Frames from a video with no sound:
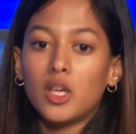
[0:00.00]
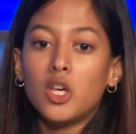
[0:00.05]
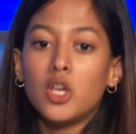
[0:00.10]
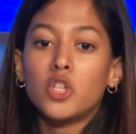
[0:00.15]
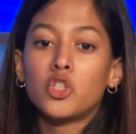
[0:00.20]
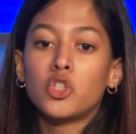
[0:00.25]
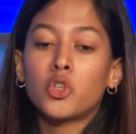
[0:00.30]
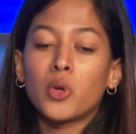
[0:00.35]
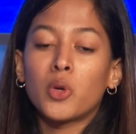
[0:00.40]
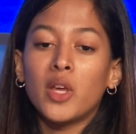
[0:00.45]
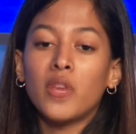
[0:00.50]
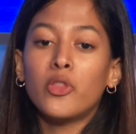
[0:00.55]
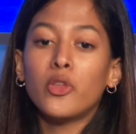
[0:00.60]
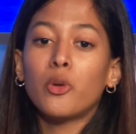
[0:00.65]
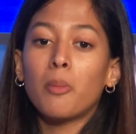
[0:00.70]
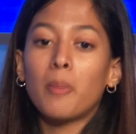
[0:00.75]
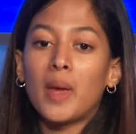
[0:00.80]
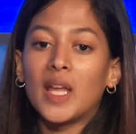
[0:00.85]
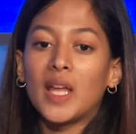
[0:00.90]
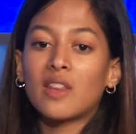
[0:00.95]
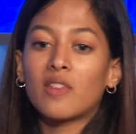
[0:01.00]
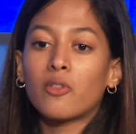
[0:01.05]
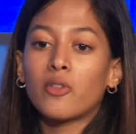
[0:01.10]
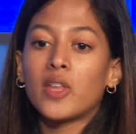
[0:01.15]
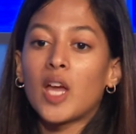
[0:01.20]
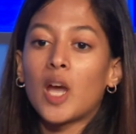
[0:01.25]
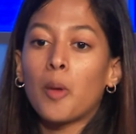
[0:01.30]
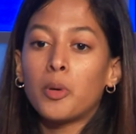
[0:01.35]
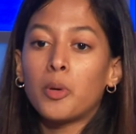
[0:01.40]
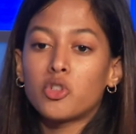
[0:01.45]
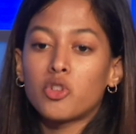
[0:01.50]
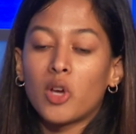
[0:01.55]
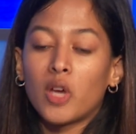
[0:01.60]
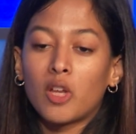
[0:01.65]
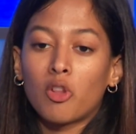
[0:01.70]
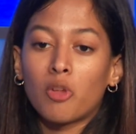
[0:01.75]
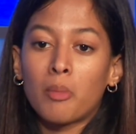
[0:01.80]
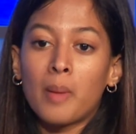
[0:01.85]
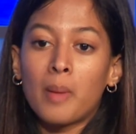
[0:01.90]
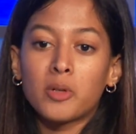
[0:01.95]
To create the domains for the output
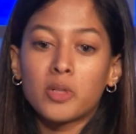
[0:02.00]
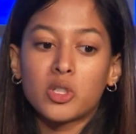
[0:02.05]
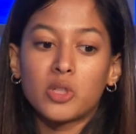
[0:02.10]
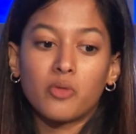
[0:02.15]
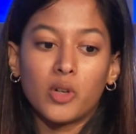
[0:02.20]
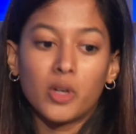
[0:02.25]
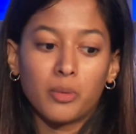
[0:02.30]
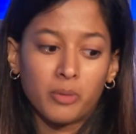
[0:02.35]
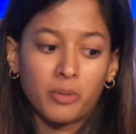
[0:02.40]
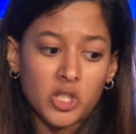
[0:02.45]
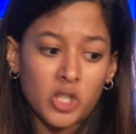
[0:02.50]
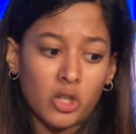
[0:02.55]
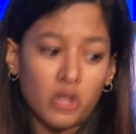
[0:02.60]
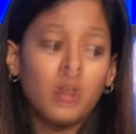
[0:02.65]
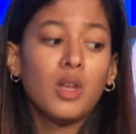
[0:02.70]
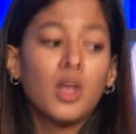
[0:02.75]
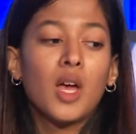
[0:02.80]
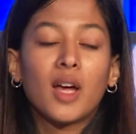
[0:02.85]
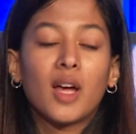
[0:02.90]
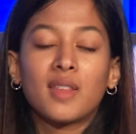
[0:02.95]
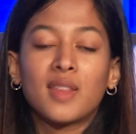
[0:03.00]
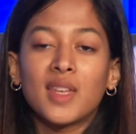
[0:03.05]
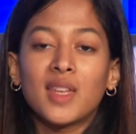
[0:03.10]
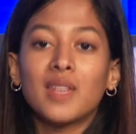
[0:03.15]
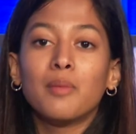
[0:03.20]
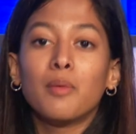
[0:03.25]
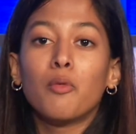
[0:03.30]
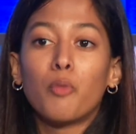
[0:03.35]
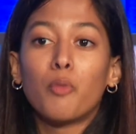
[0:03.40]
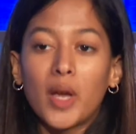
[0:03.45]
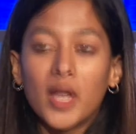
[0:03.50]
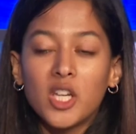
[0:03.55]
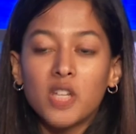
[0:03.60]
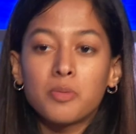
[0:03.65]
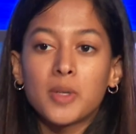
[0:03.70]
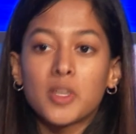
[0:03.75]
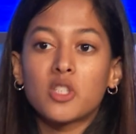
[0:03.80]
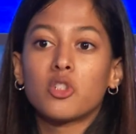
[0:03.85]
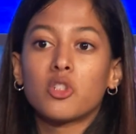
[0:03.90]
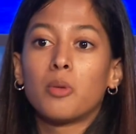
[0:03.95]
triangular membership function, a system of weighted
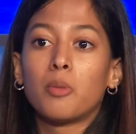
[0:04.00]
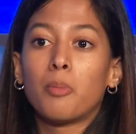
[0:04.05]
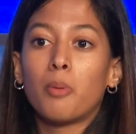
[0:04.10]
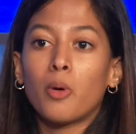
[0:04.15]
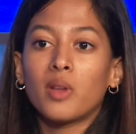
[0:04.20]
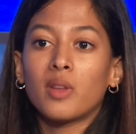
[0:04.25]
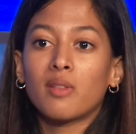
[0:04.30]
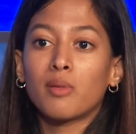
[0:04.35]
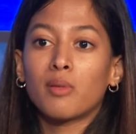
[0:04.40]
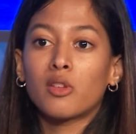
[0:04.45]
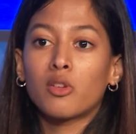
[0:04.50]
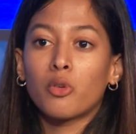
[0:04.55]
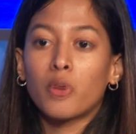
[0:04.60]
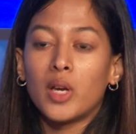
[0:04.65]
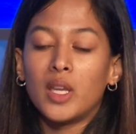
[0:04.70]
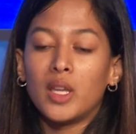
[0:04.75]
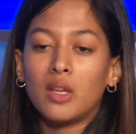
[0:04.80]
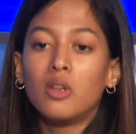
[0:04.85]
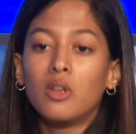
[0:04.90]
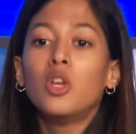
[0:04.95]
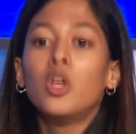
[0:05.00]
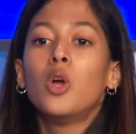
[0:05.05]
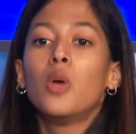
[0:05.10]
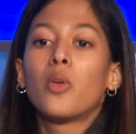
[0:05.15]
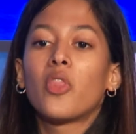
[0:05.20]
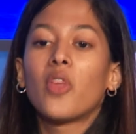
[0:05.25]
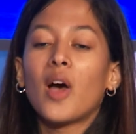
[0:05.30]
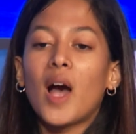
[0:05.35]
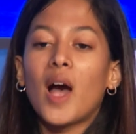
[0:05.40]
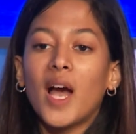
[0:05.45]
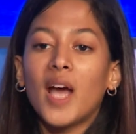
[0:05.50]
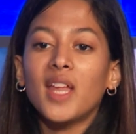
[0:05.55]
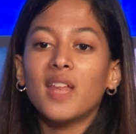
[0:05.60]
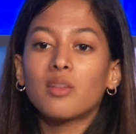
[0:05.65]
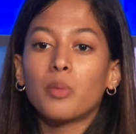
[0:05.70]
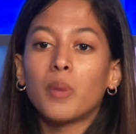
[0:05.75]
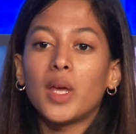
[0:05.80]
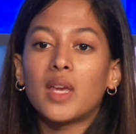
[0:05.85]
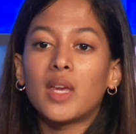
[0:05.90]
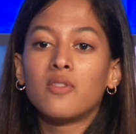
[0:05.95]
based on importance was created, with the highest
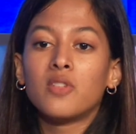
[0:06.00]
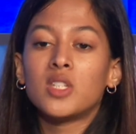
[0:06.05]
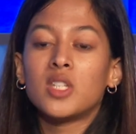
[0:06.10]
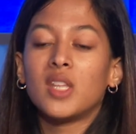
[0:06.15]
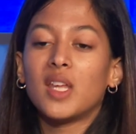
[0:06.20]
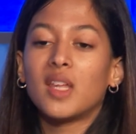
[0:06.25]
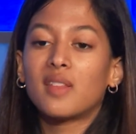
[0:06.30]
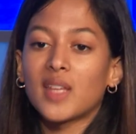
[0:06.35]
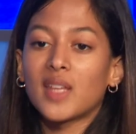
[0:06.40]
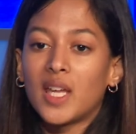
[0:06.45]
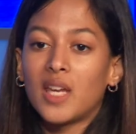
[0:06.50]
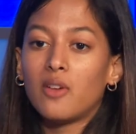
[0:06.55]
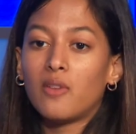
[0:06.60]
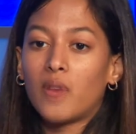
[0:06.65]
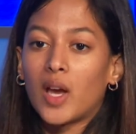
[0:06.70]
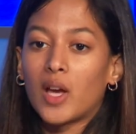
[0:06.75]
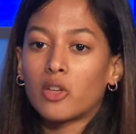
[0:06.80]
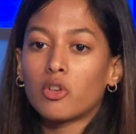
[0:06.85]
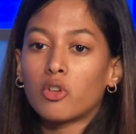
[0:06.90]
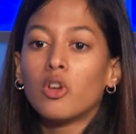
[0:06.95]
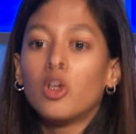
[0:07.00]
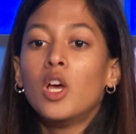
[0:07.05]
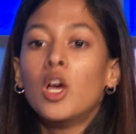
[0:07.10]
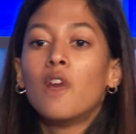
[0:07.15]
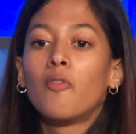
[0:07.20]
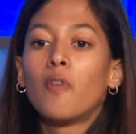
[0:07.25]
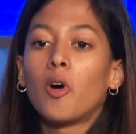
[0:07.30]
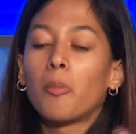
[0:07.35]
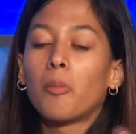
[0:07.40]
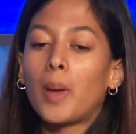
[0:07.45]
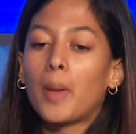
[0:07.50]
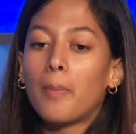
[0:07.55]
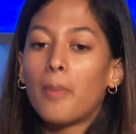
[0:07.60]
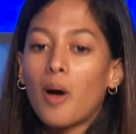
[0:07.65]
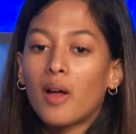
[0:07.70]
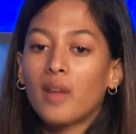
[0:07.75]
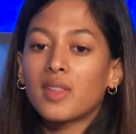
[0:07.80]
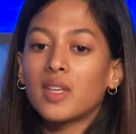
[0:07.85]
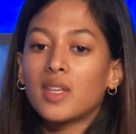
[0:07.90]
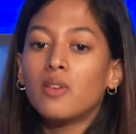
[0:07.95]
weight given to the excited factor, followed by
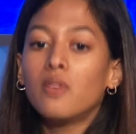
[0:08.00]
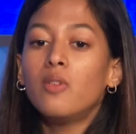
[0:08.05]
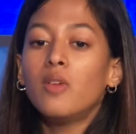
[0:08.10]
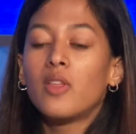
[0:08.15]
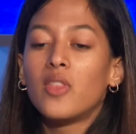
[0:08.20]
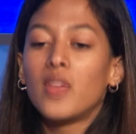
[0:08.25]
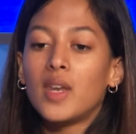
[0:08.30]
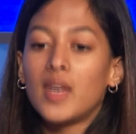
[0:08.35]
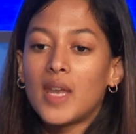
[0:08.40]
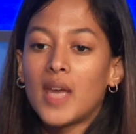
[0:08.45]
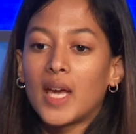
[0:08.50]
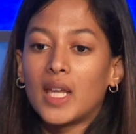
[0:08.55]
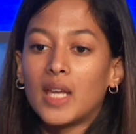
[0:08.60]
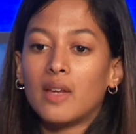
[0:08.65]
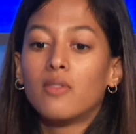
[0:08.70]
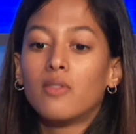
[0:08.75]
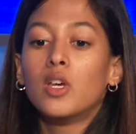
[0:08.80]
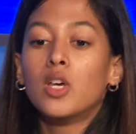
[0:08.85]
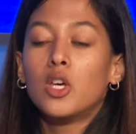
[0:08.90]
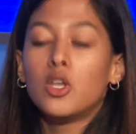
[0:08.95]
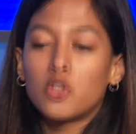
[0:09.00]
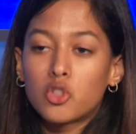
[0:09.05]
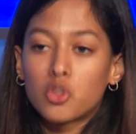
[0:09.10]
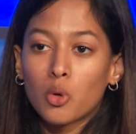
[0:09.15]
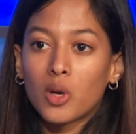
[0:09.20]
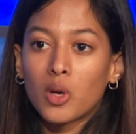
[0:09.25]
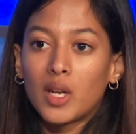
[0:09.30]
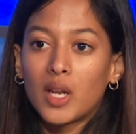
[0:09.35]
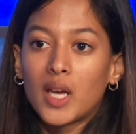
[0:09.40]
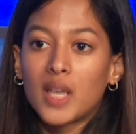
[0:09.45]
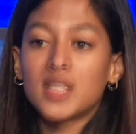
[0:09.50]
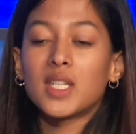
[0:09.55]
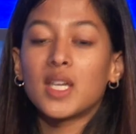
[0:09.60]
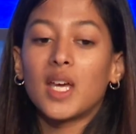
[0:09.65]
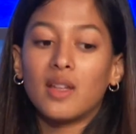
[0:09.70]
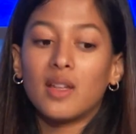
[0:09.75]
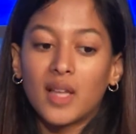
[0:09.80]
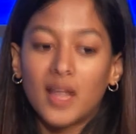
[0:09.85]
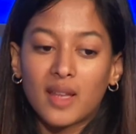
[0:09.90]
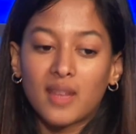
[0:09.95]
positive, then negative, disorganized,
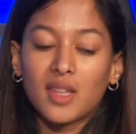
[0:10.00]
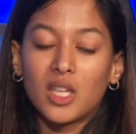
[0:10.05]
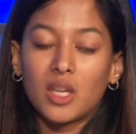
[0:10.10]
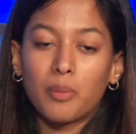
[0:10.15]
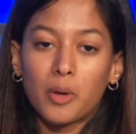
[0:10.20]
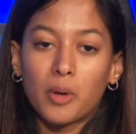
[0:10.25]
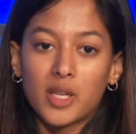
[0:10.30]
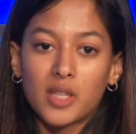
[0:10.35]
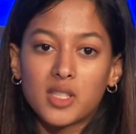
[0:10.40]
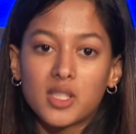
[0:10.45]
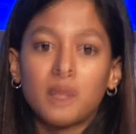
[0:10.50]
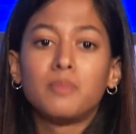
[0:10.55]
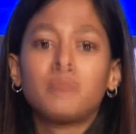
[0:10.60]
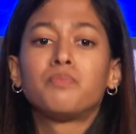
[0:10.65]
and lastly depressed.